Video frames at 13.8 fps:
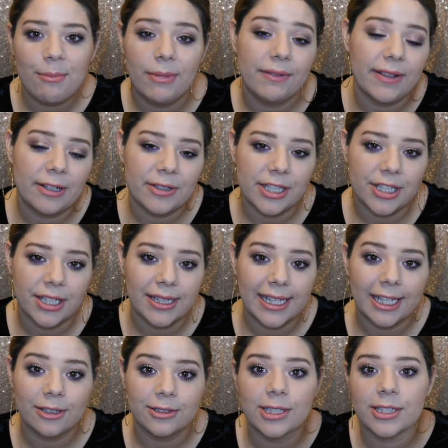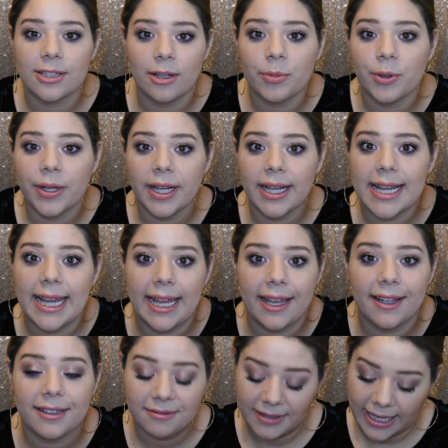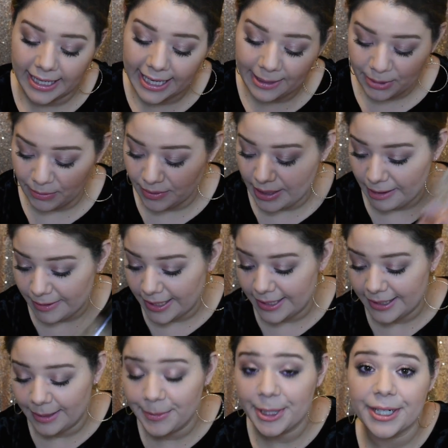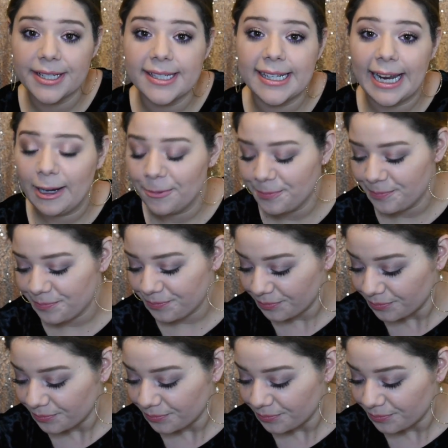my foundation like looks on point. I can't be without it. I'm hooked now.